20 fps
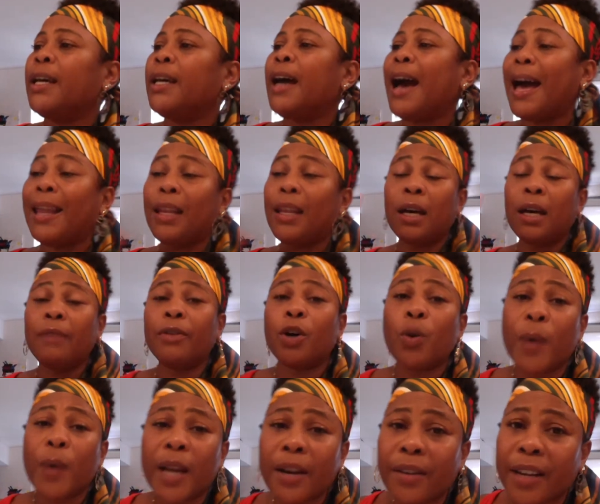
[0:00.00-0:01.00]
I love
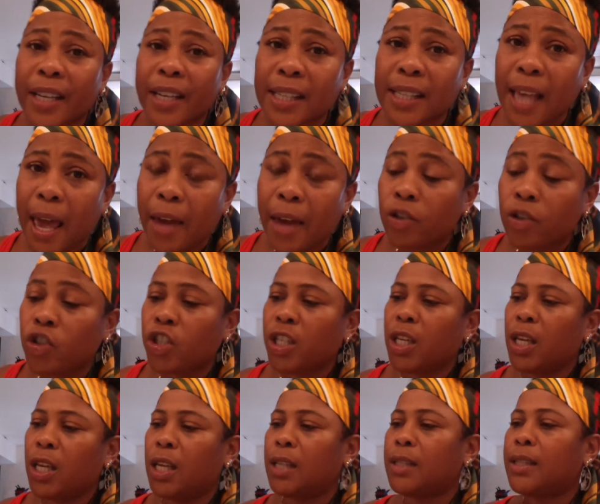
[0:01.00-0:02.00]
Aquarius energy.
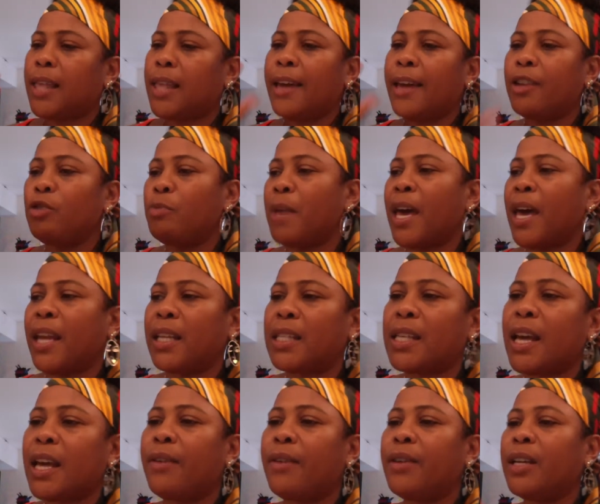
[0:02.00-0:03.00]
It's that
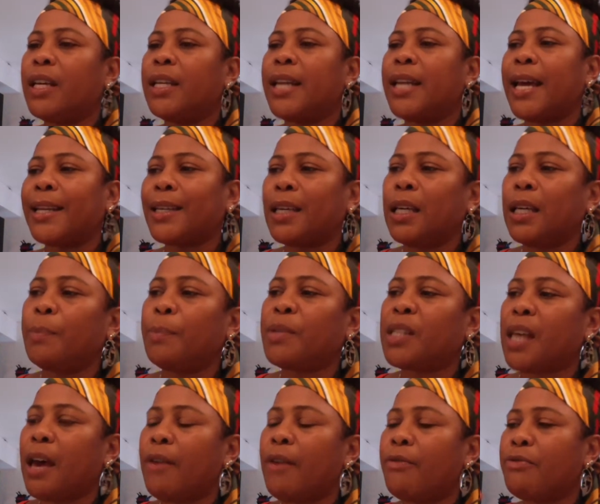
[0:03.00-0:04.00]
humanitarian that
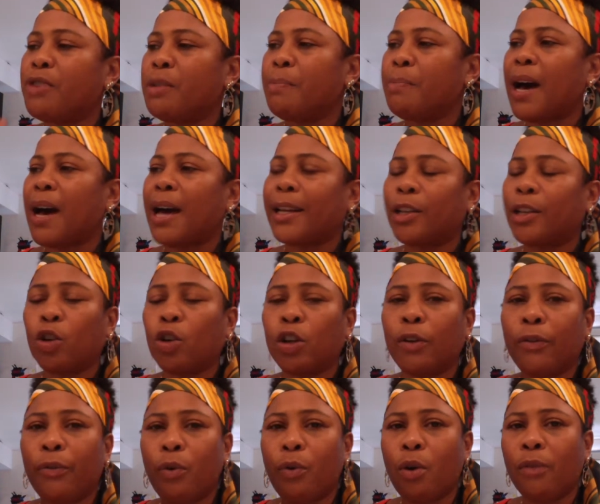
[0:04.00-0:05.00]
keeps everybody on the
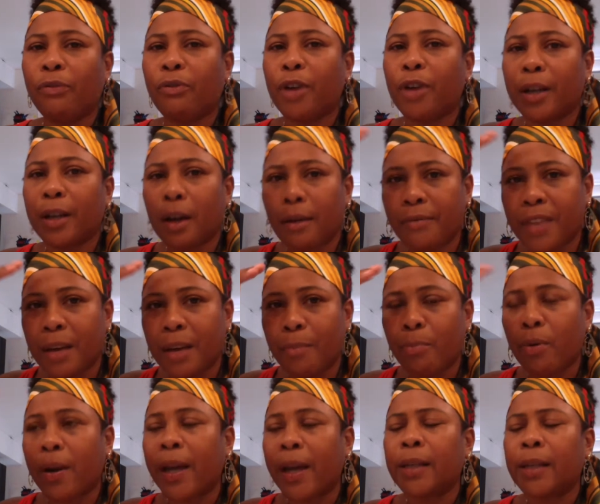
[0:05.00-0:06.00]
forefront of their
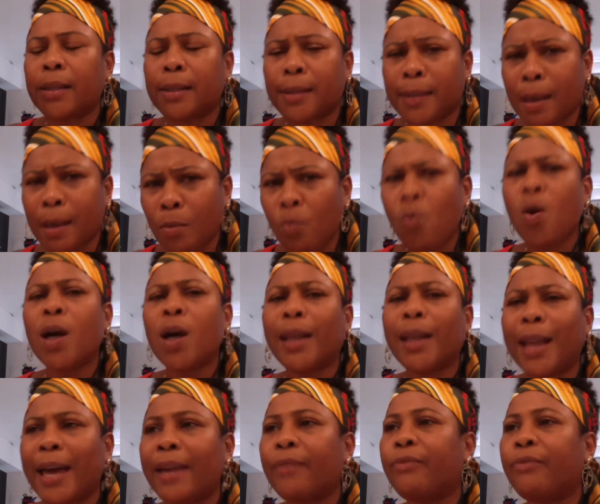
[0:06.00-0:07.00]
brains. Somewhat
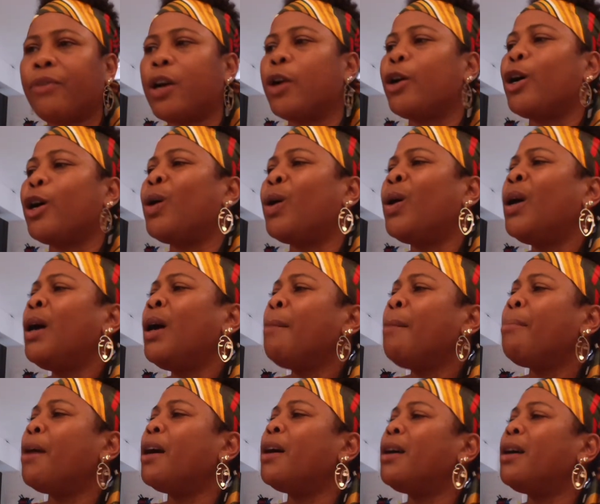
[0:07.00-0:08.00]
like Virgo,
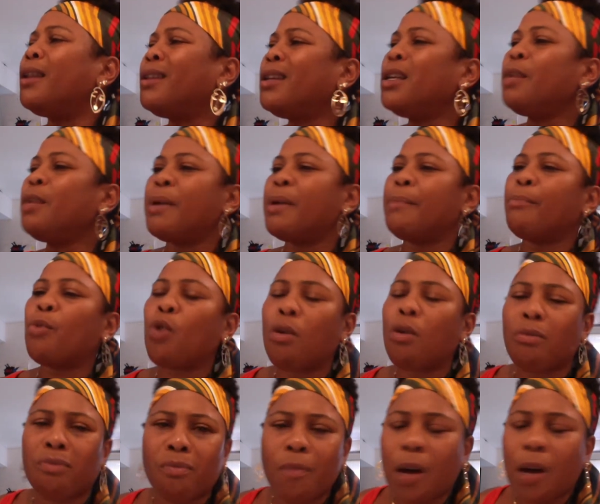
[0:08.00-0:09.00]
but a little bit
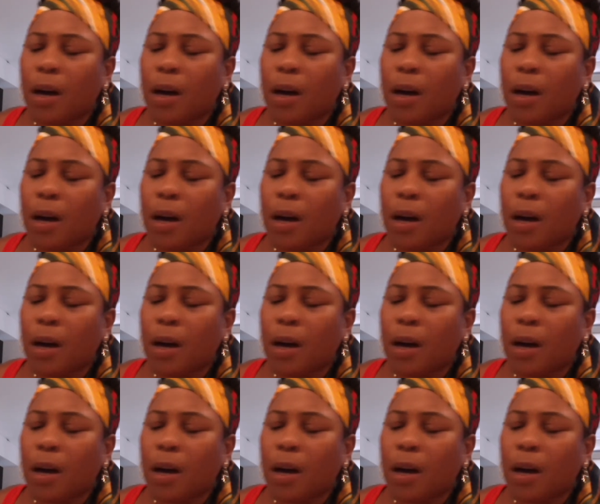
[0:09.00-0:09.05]
more